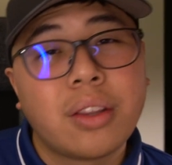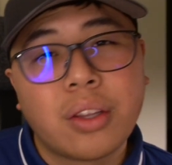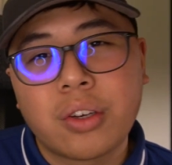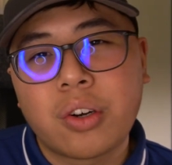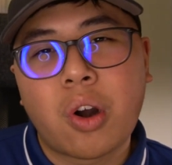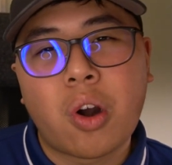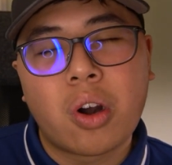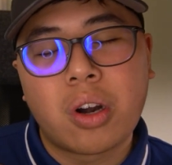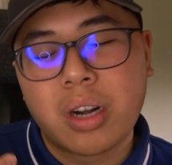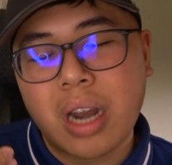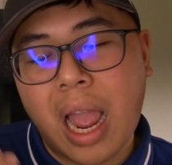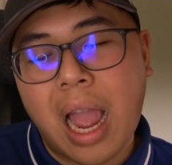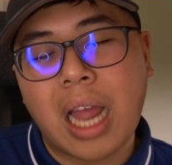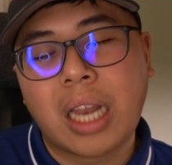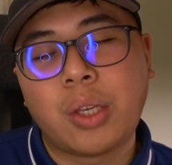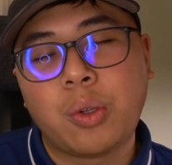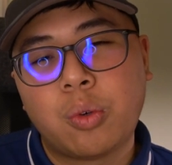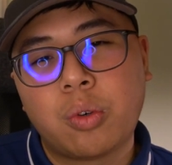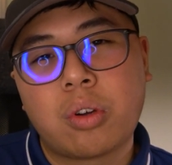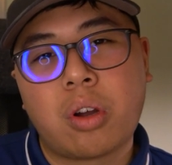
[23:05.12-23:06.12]
there are
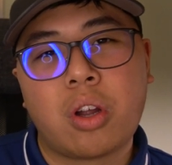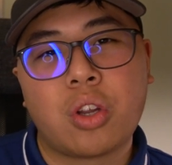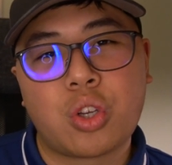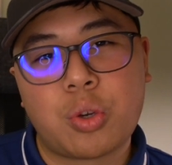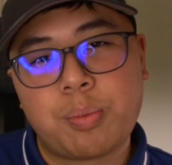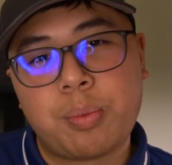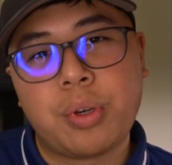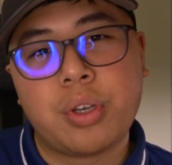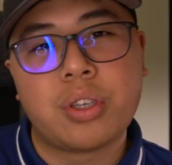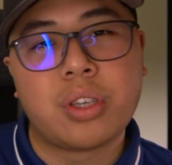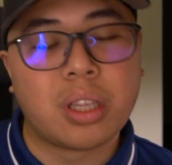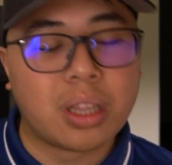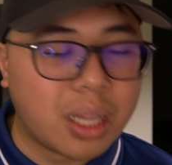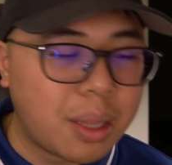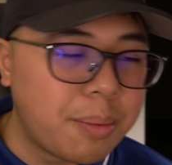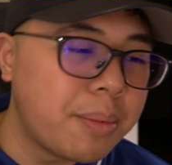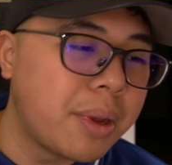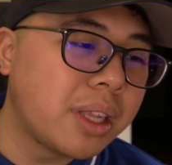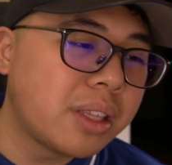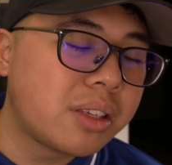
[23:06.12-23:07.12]
annual contribution
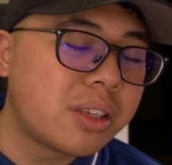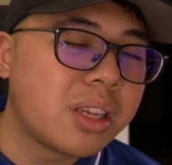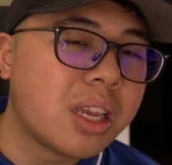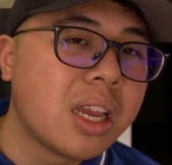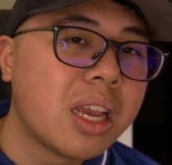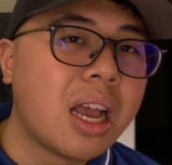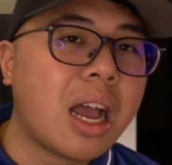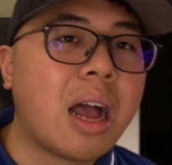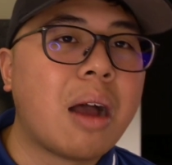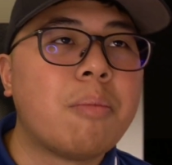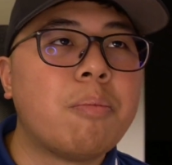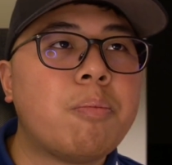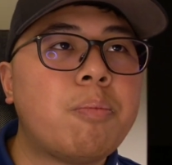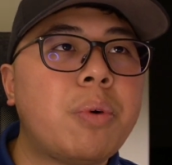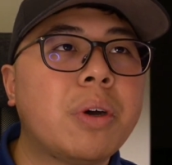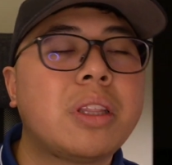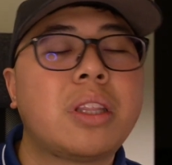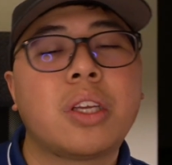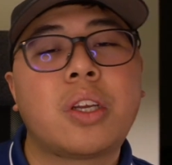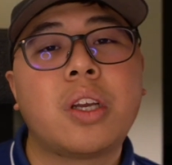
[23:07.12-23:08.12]
limits.
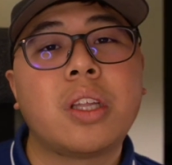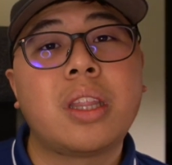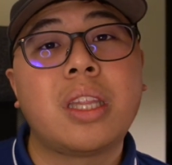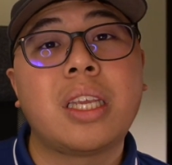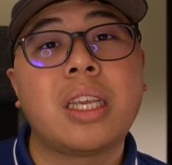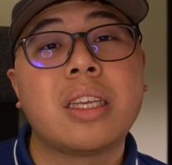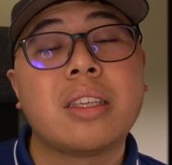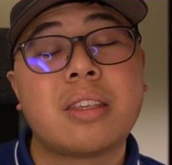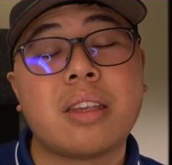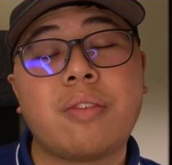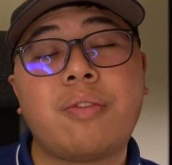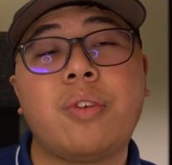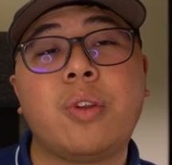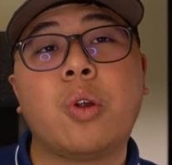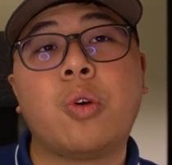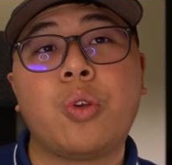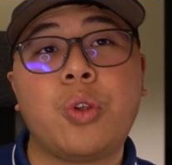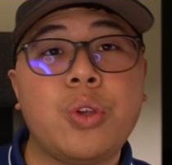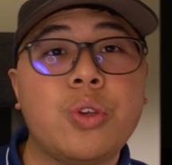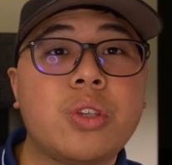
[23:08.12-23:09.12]
But the good thing is, if you
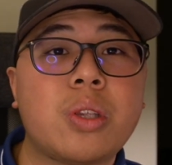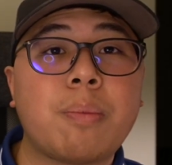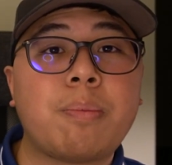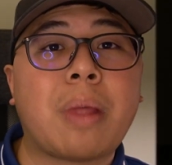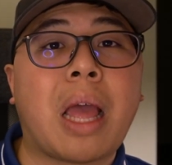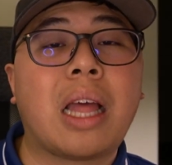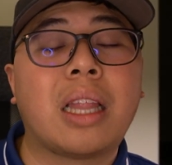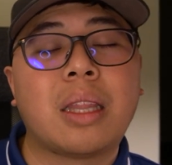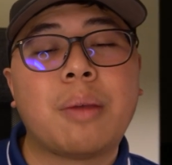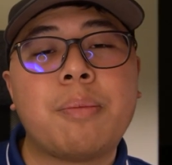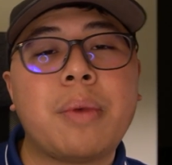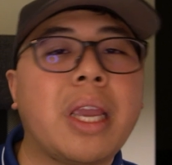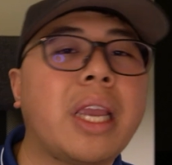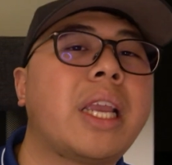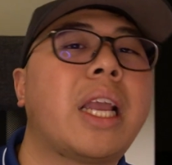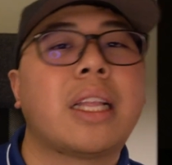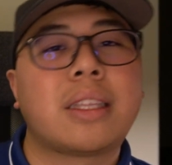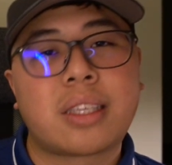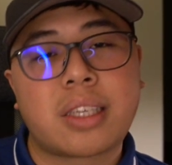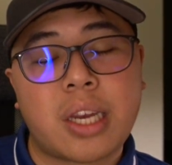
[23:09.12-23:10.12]
don't use up that limit, it
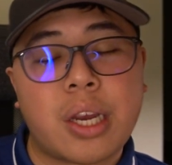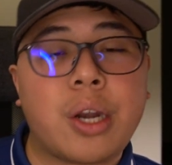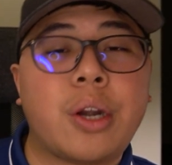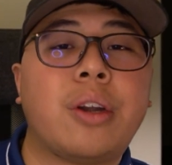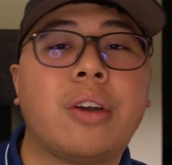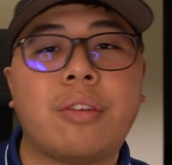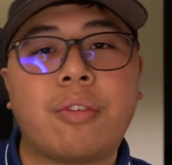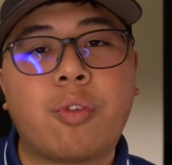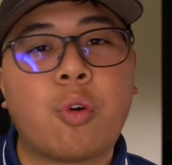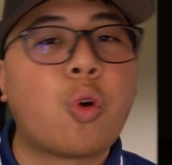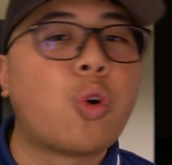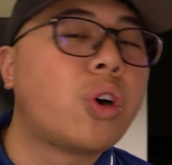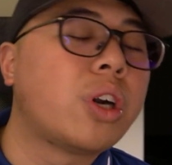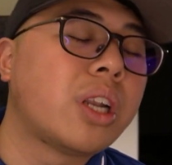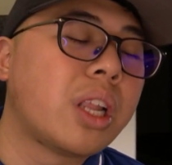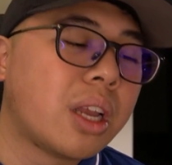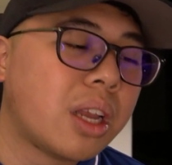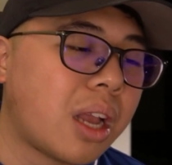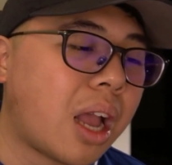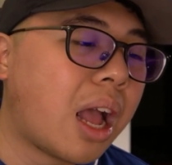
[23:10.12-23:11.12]
gets carried
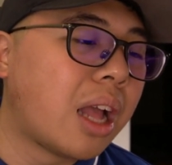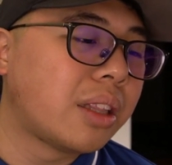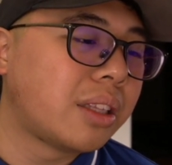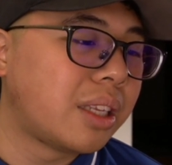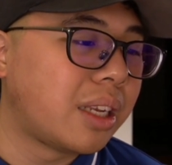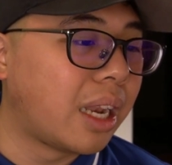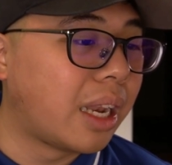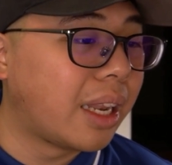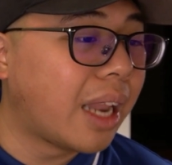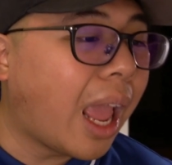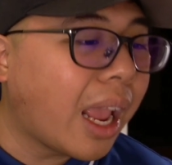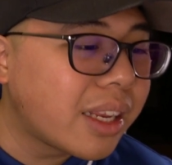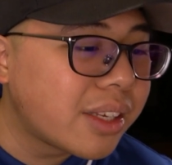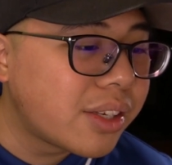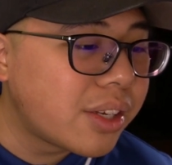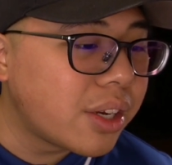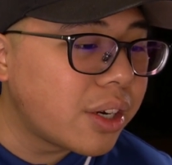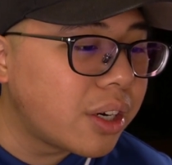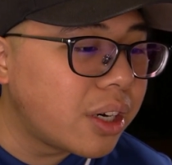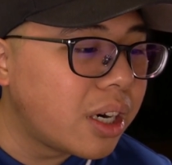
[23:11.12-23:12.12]
forward to the
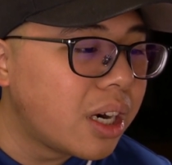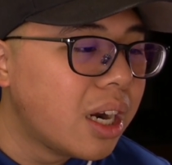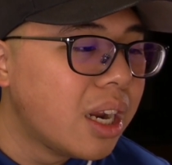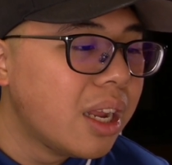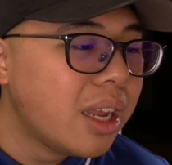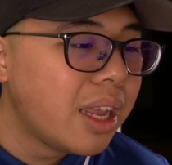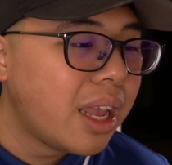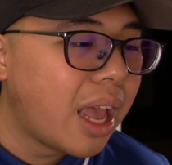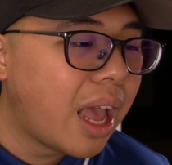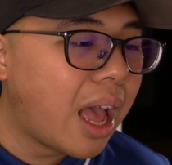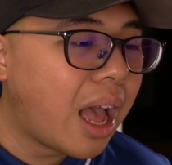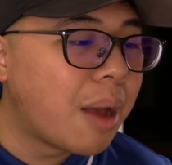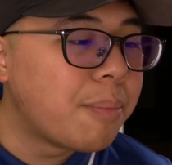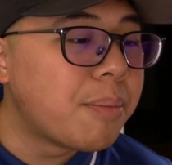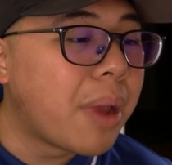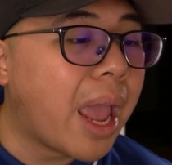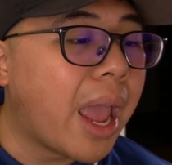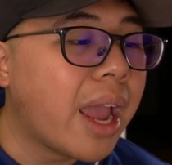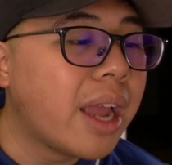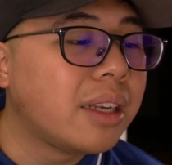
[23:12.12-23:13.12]
next year.
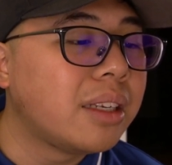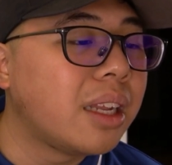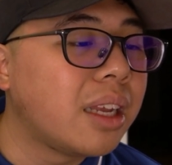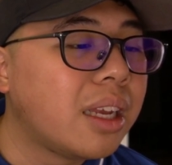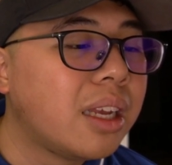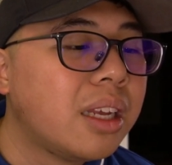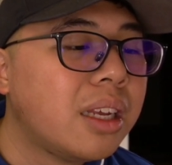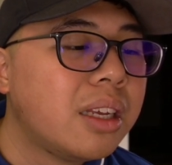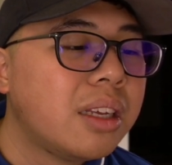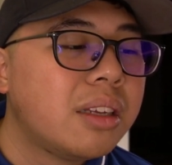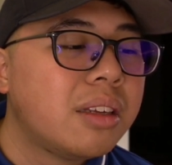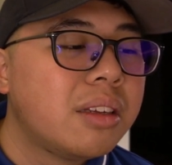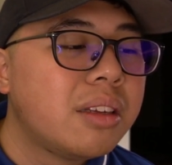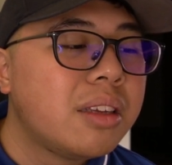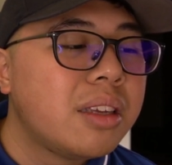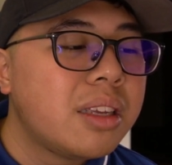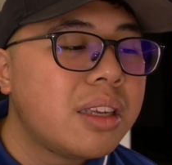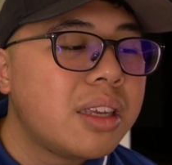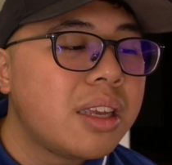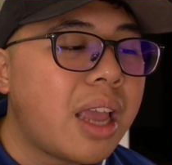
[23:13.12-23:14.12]
And
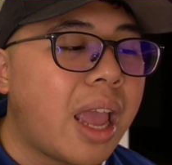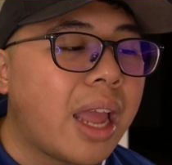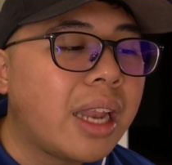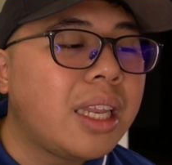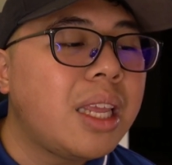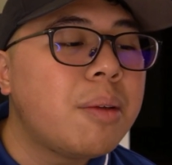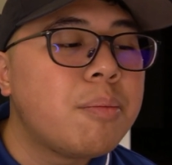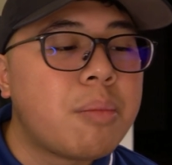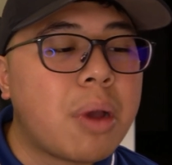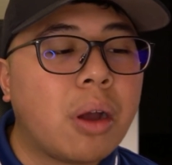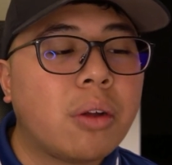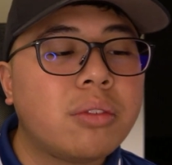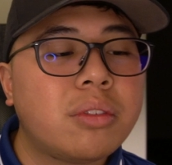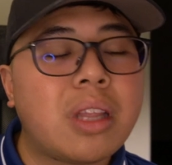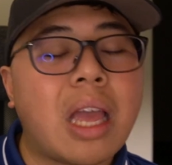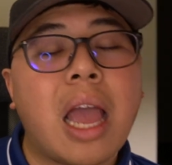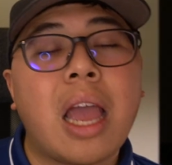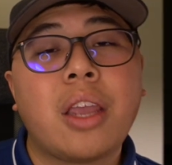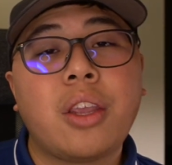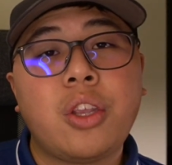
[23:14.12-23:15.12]
any amount
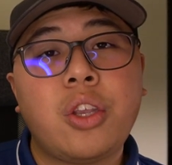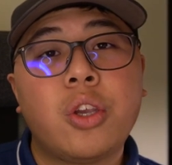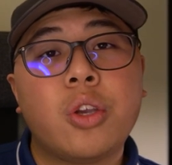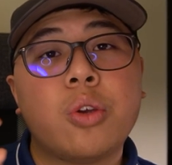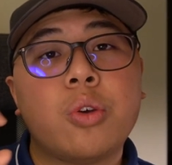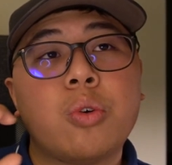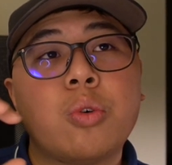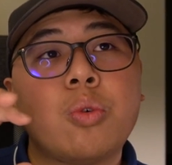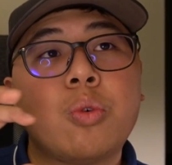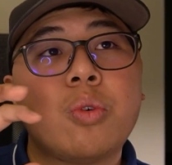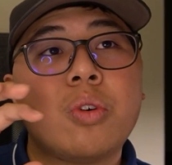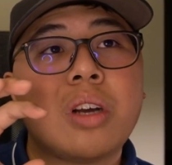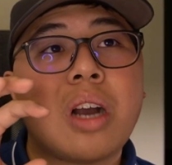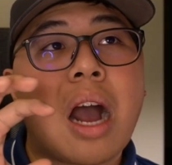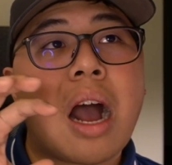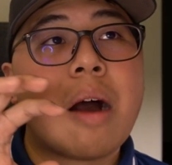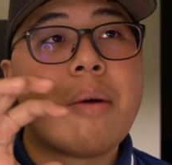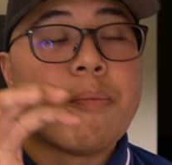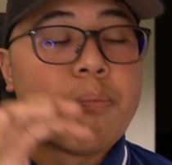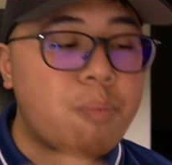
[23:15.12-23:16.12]
that you
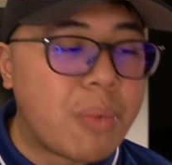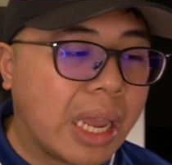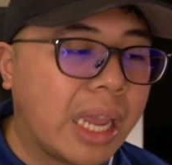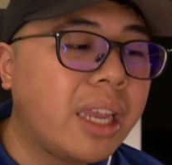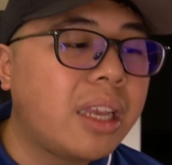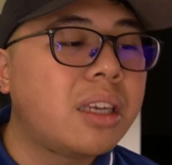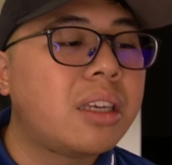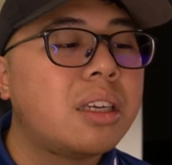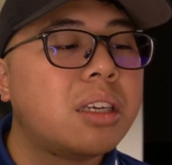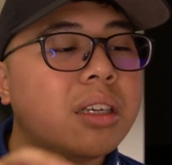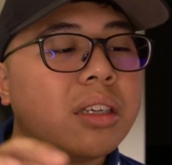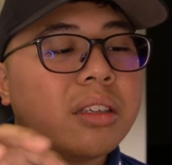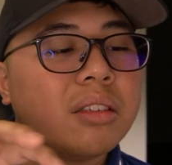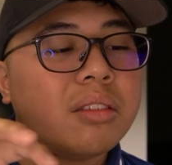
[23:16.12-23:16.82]
make